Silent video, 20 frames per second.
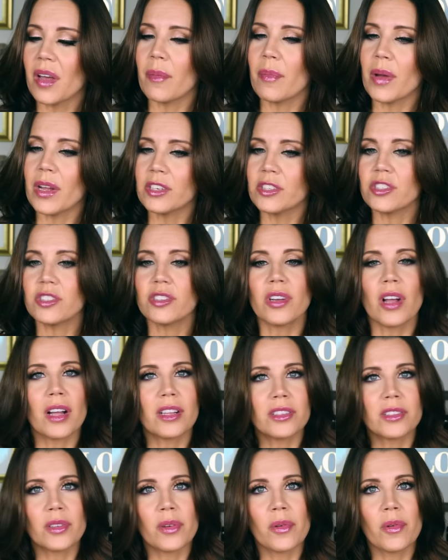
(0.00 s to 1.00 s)
a bunch
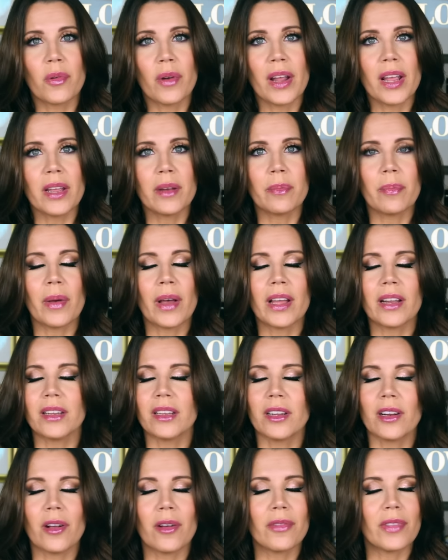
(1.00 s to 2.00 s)
not so great, but
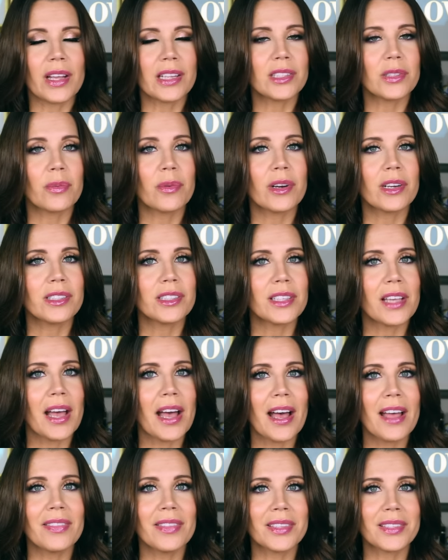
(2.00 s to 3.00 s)
you know, that's where it's
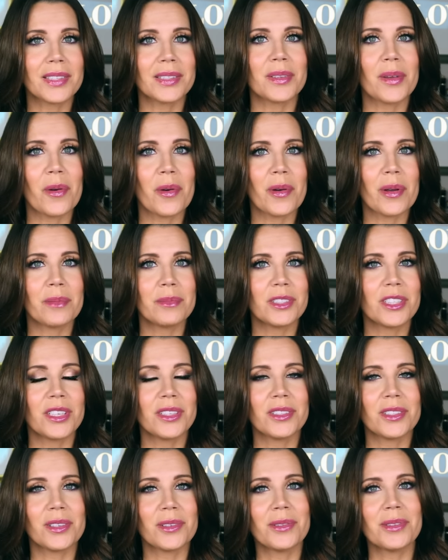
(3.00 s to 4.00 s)
at. This is
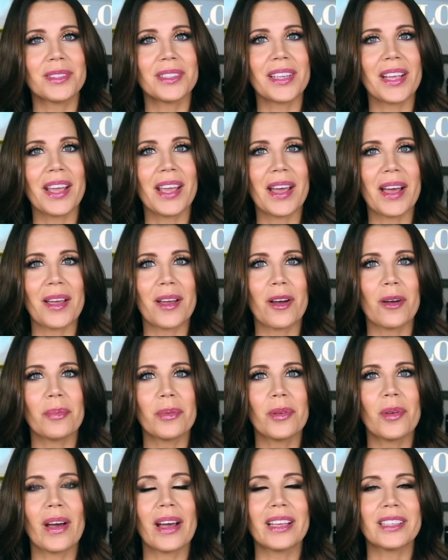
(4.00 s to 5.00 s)
OMG Tuesday. I
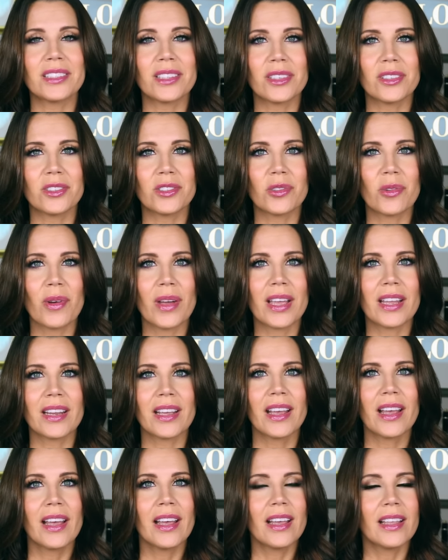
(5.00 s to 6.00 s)
hope you guys
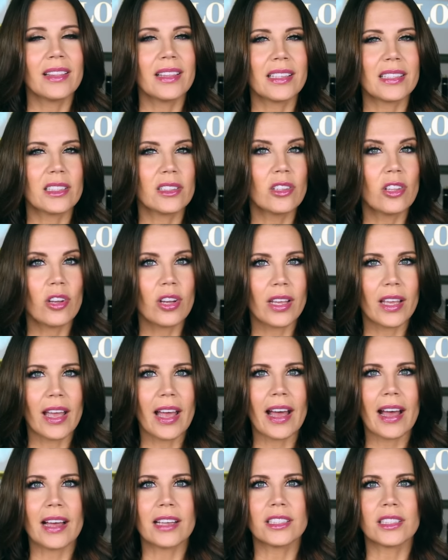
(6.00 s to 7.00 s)
enjoyed this look
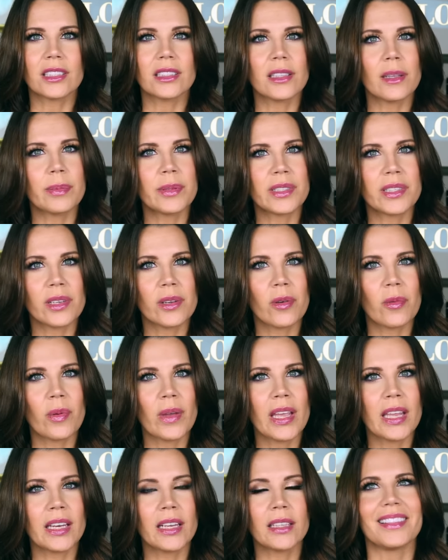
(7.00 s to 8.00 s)
at Lipstick
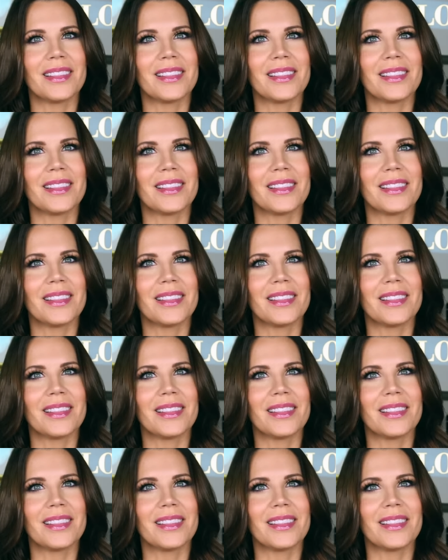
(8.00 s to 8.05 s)
Queen.